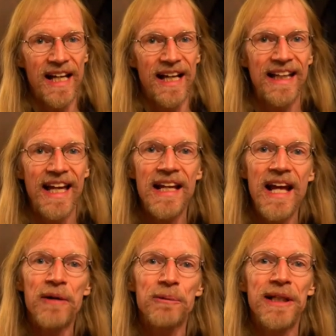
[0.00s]
again,
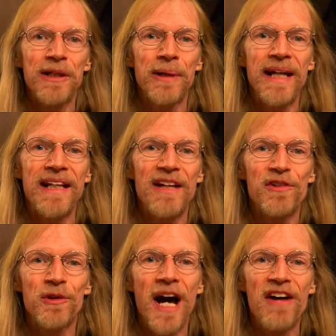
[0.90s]
I reiterate,
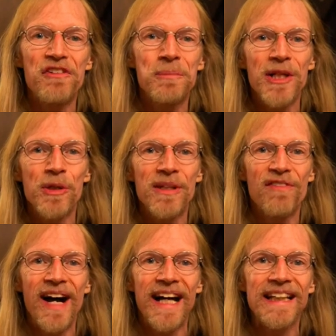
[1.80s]
if you're not familiar
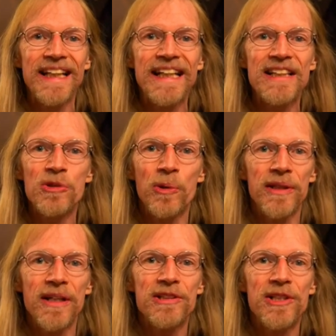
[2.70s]
with violins
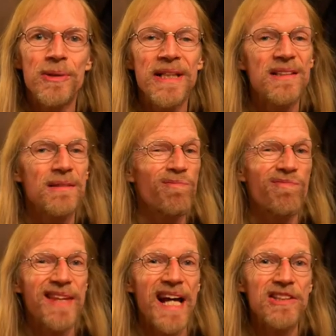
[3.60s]
or their tunings,
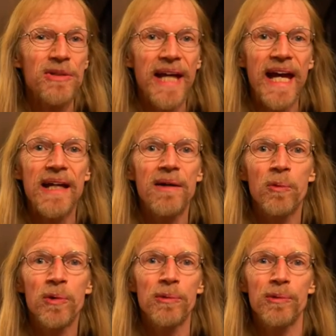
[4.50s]
that's okay.
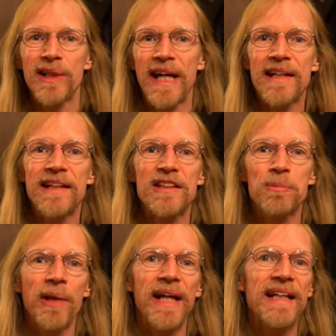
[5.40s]
We'll kind of
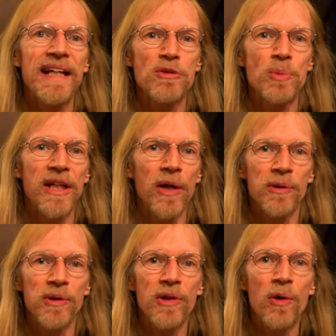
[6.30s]
explain it as we
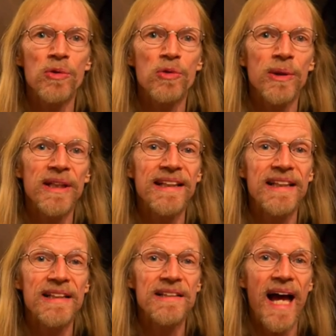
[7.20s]
go. You don't really
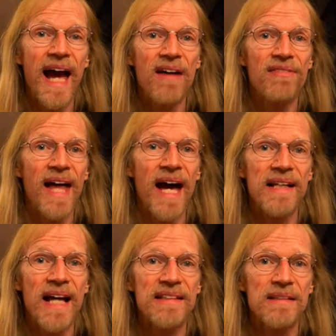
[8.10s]
need to have
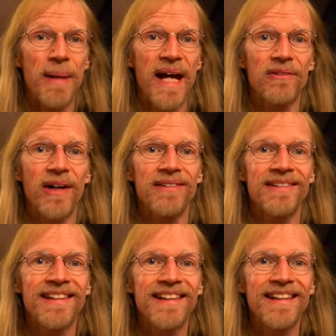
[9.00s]
that as a background.
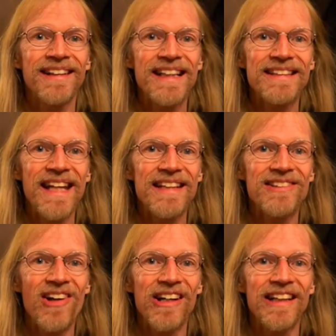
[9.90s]
Let's get
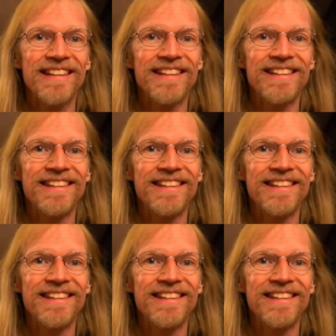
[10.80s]
started.